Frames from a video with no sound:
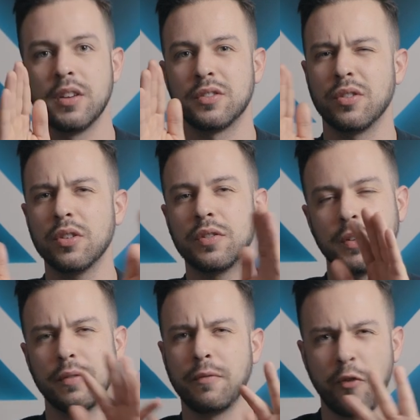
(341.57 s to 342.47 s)
So those
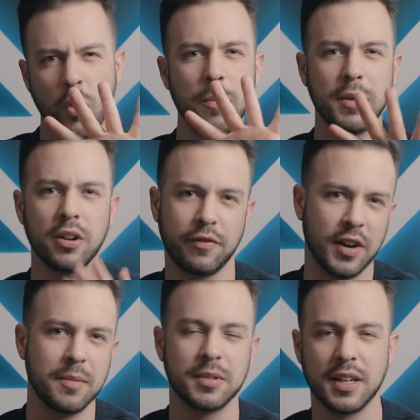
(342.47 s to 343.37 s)
4 middle
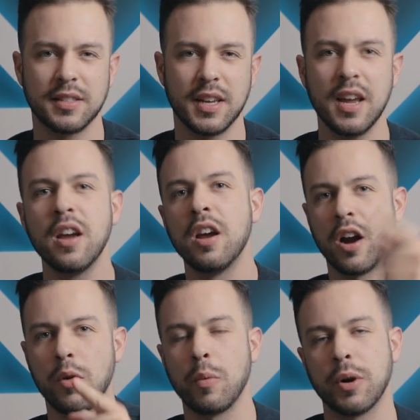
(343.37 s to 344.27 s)
frames, let's say,
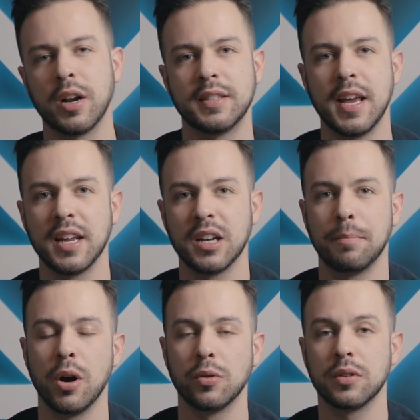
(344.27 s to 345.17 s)
are what we're gonna take into
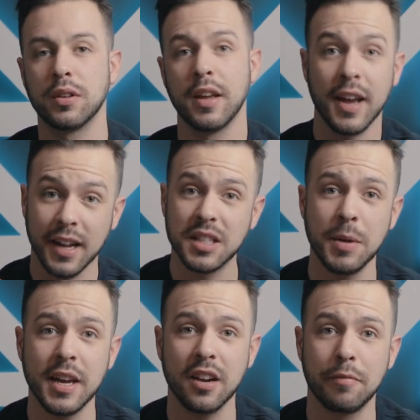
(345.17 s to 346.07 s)
post. And
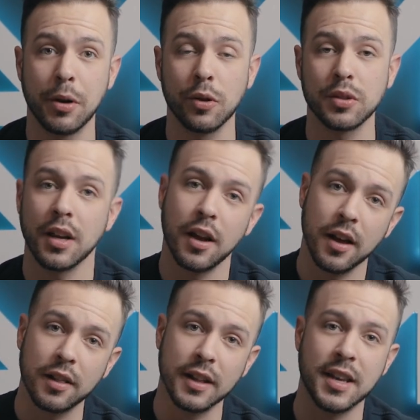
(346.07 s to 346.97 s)
speaking of post,
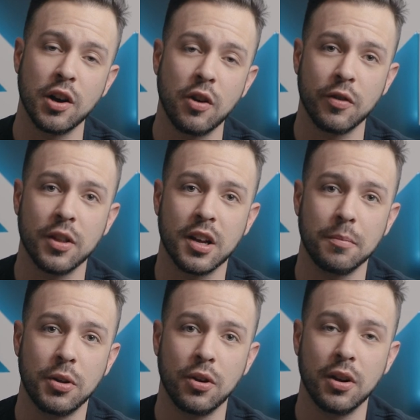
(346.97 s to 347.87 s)
let's head over to the
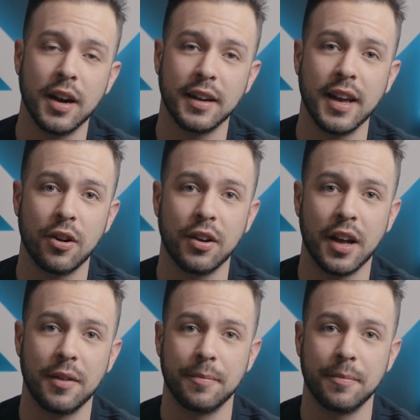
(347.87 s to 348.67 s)
computer and get her done.